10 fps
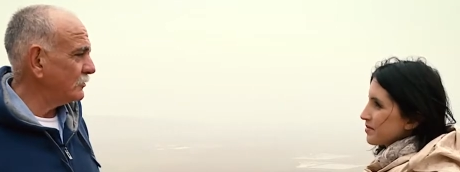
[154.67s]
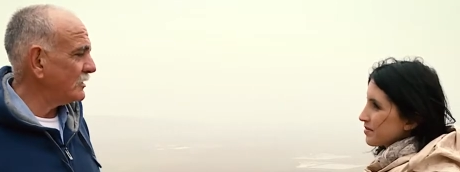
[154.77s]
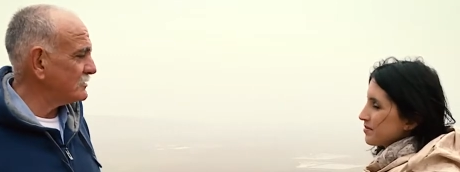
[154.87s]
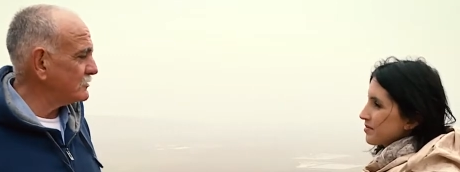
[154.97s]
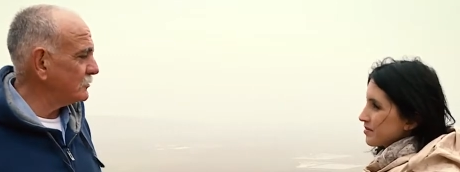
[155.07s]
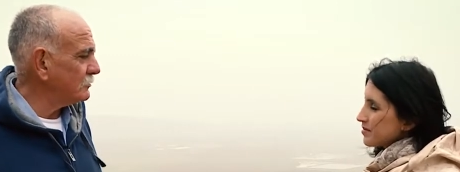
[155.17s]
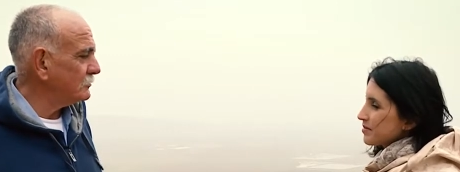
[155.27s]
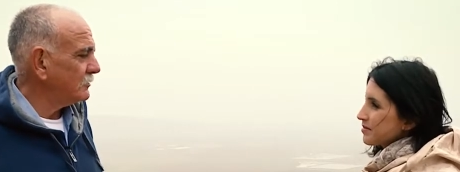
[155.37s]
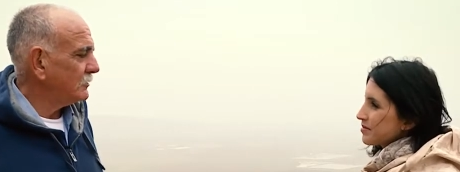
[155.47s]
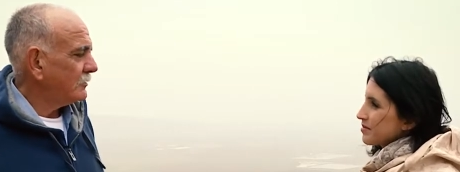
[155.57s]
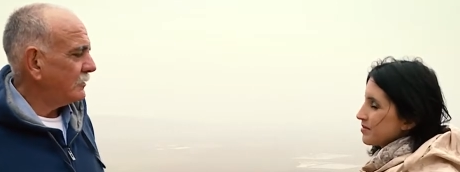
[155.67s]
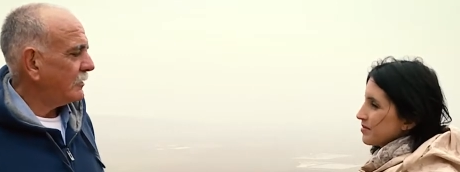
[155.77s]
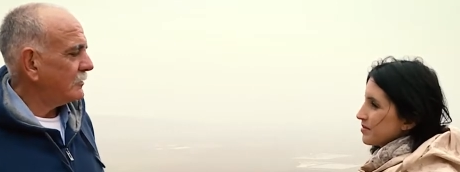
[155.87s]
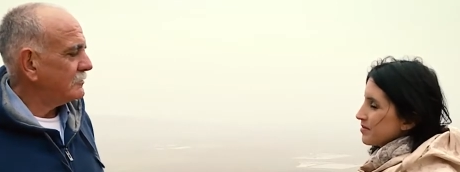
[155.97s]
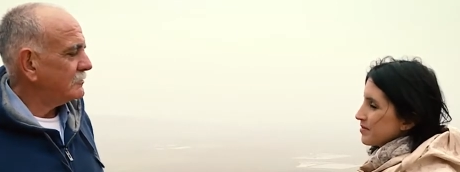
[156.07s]
Speaker 1: to Hatzor,
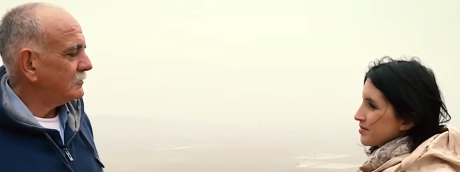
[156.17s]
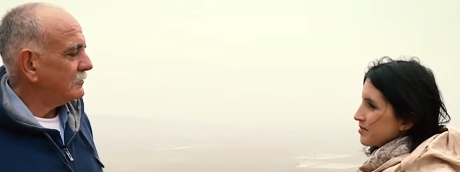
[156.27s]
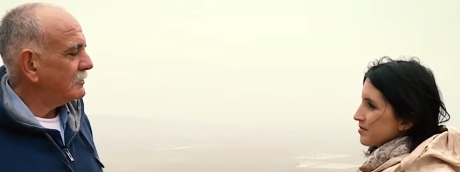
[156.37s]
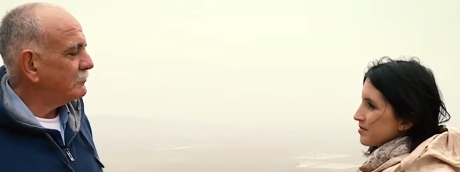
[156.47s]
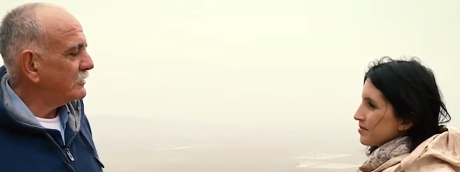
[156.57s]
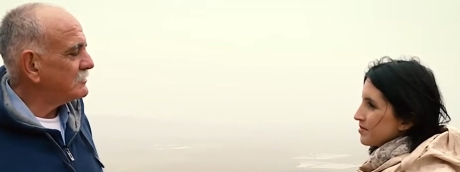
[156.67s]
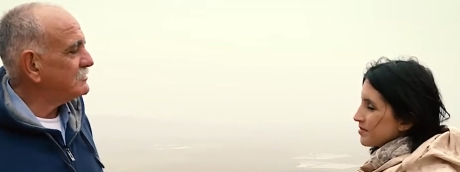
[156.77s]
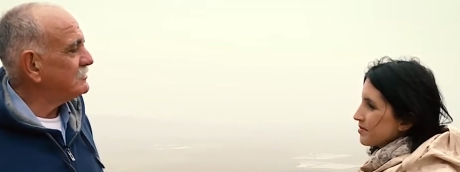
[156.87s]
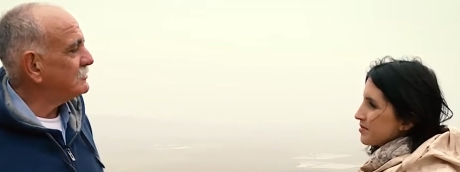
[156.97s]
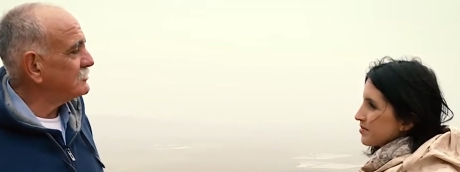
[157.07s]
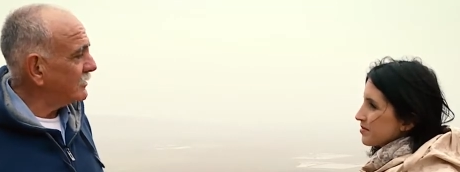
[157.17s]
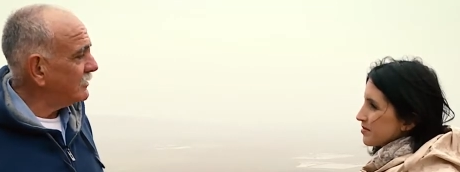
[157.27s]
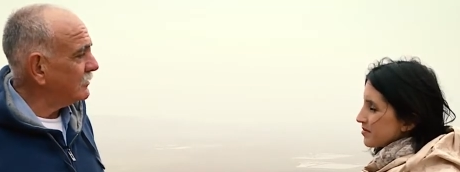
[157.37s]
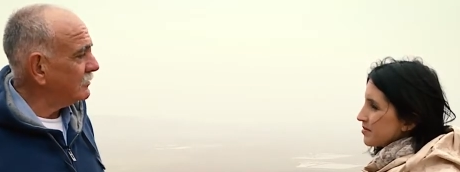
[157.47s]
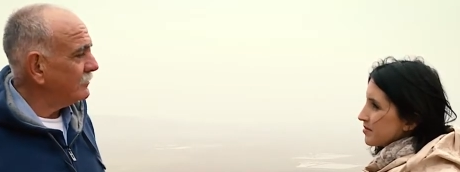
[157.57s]
and he meets
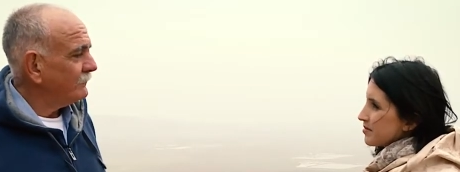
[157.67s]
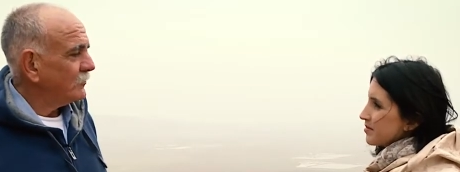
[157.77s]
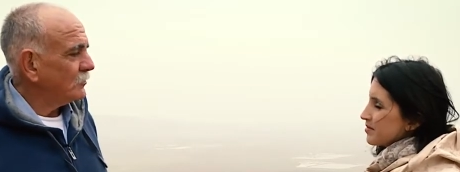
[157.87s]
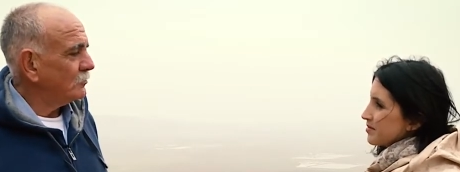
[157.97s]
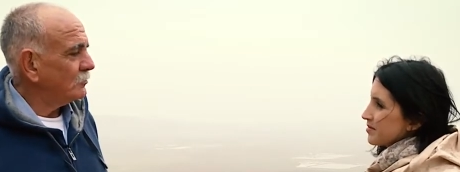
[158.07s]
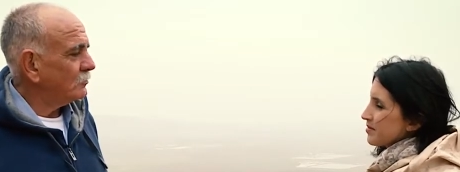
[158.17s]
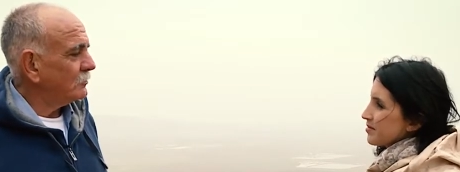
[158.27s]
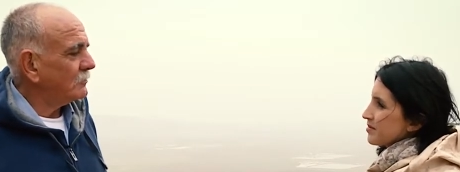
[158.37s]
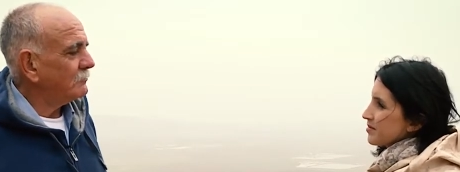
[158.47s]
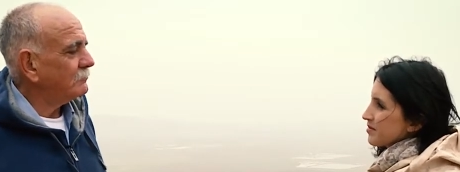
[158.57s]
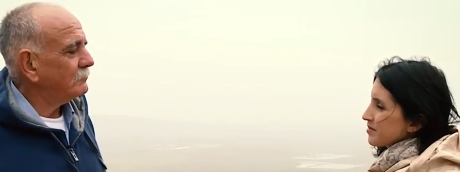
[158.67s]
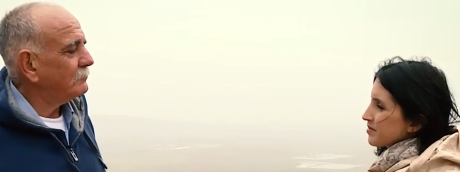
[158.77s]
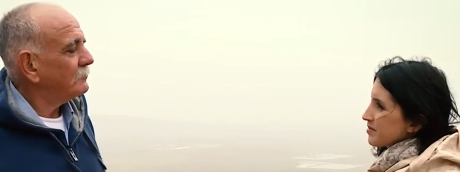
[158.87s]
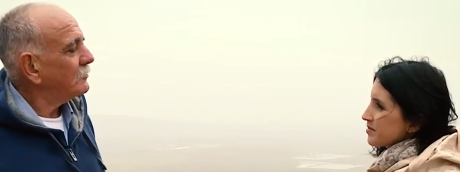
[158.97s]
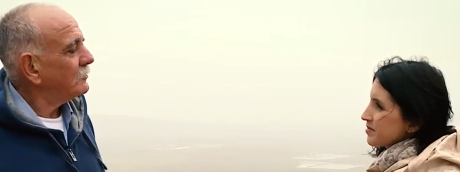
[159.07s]
Jael, who um,
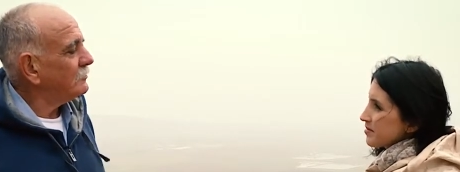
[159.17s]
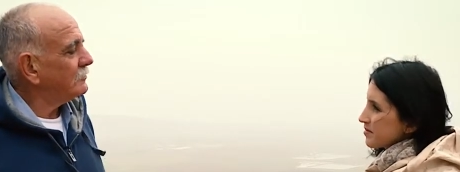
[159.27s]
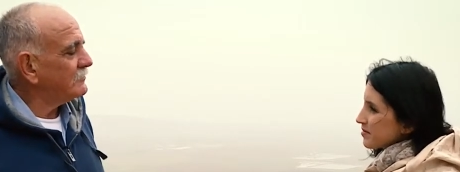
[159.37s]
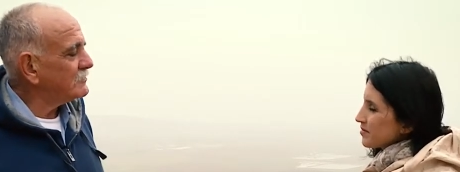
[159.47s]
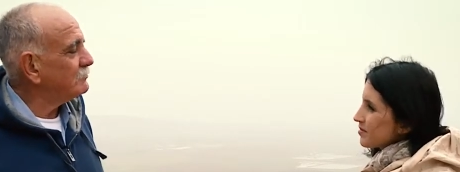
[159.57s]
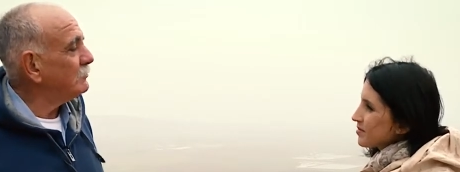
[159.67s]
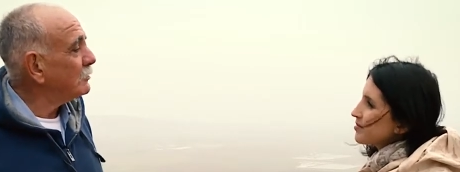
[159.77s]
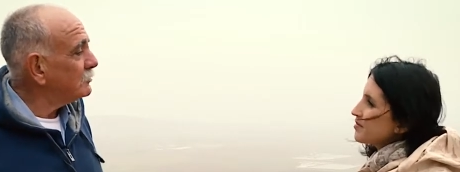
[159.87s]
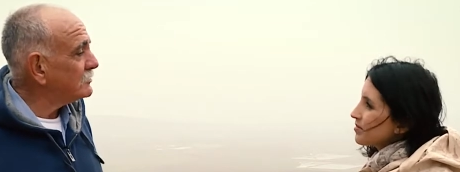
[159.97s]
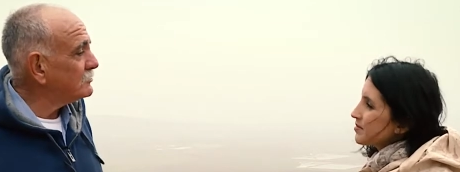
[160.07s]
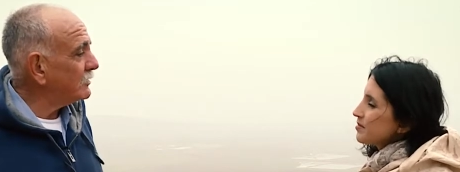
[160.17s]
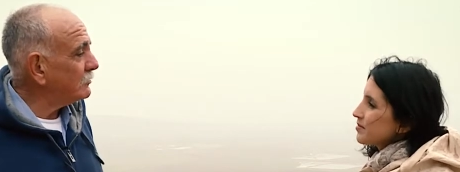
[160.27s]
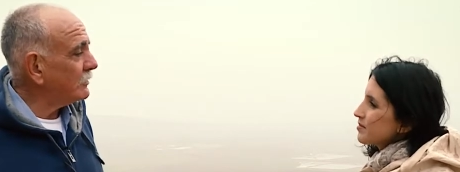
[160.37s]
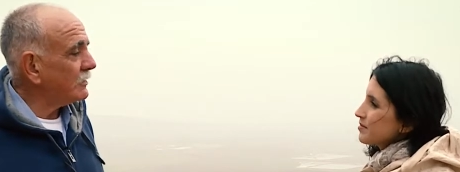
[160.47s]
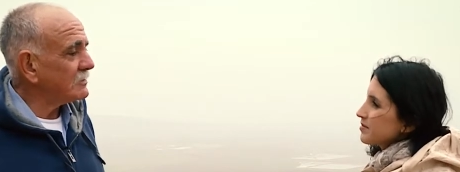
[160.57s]
uh, gives him milk to
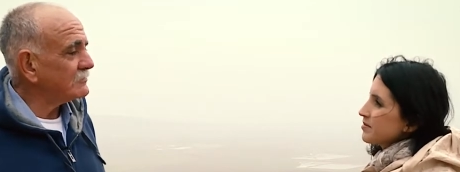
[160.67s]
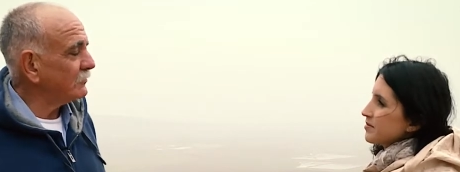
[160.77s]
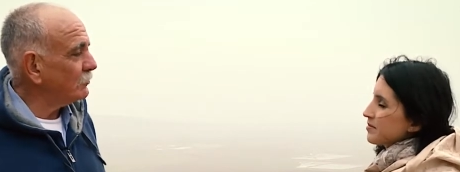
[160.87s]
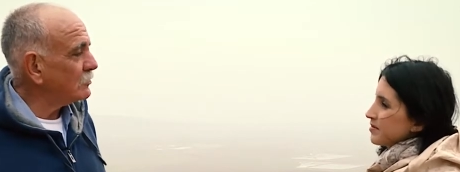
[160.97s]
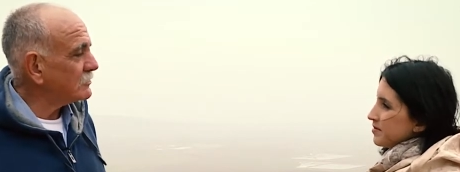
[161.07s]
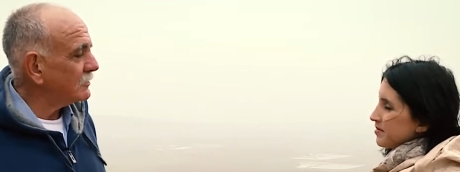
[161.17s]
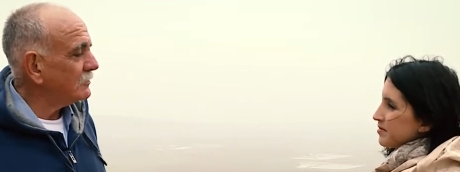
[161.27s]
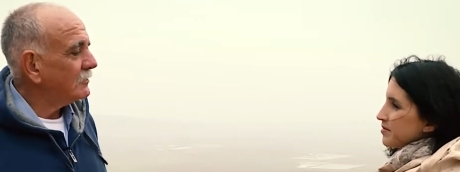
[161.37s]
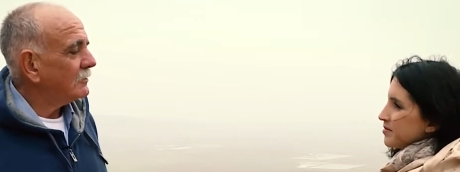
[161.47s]
drink when he asks for water,